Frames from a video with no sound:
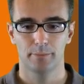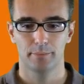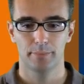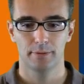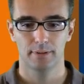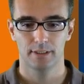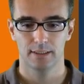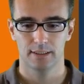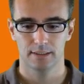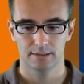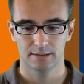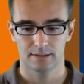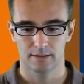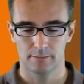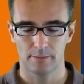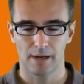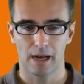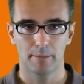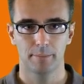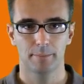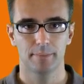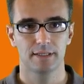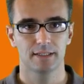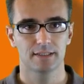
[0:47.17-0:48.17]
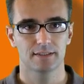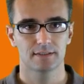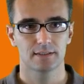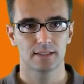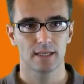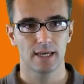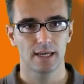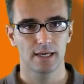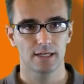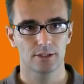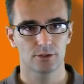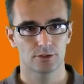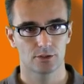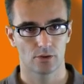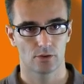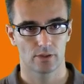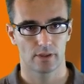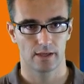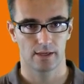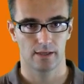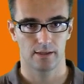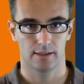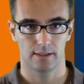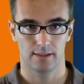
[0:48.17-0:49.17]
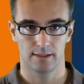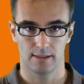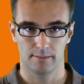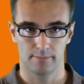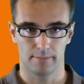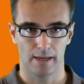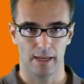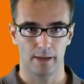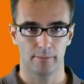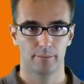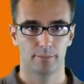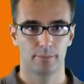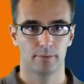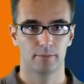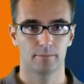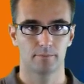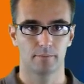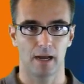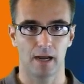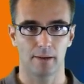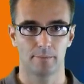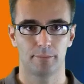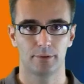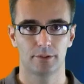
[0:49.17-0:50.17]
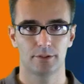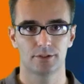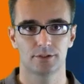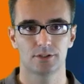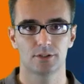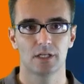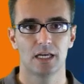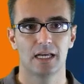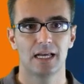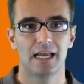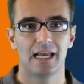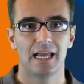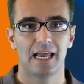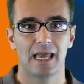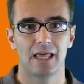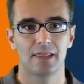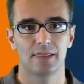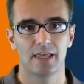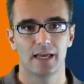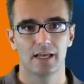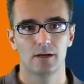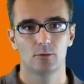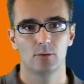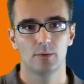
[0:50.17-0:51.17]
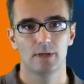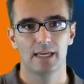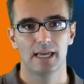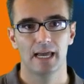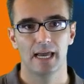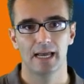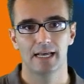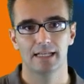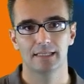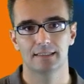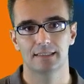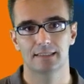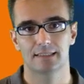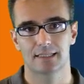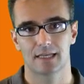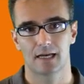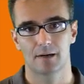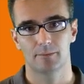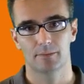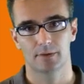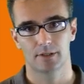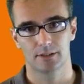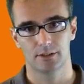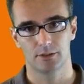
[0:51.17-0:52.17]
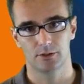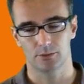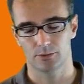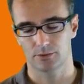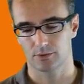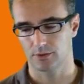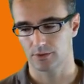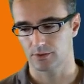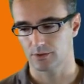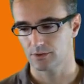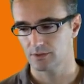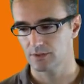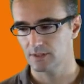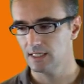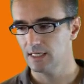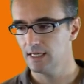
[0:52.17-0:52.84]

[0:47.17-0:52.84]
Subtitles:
the mapping stage, so the mappers, and then we had some reducers.